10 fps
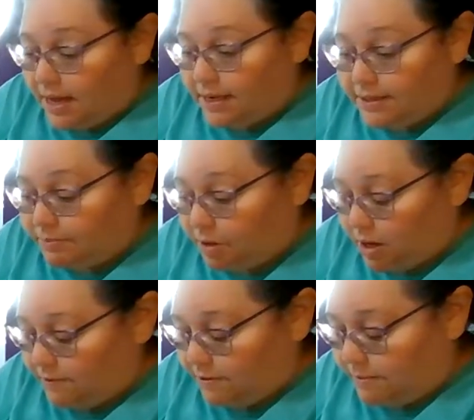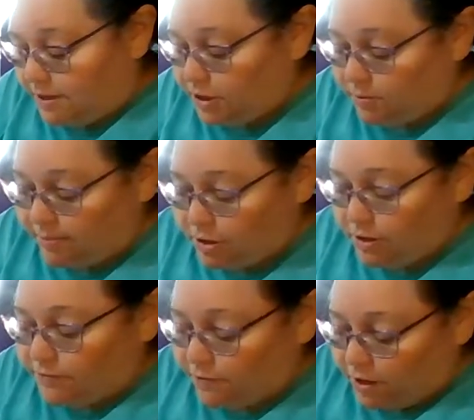It is a block of the month, so I'm
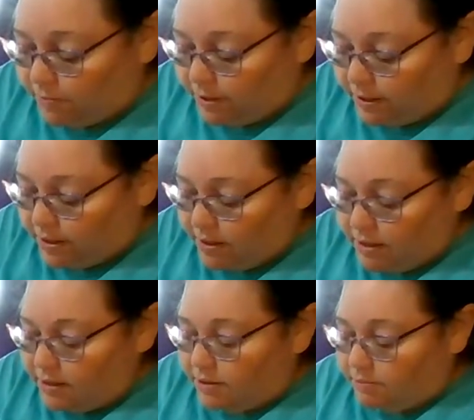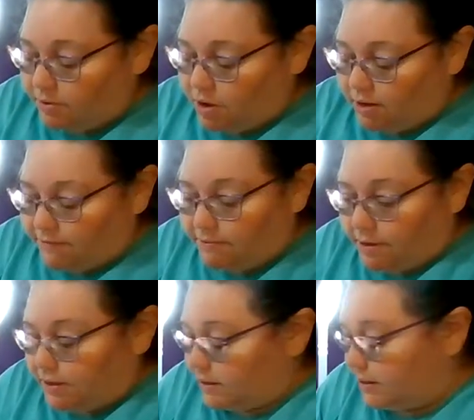just following the block of the
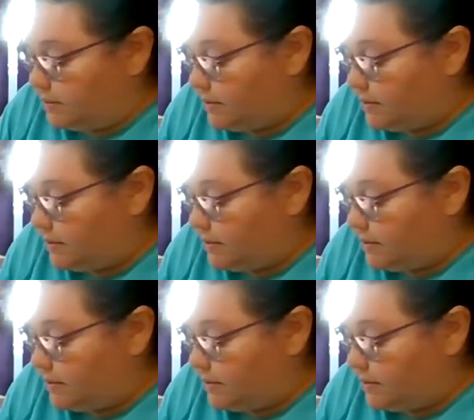month.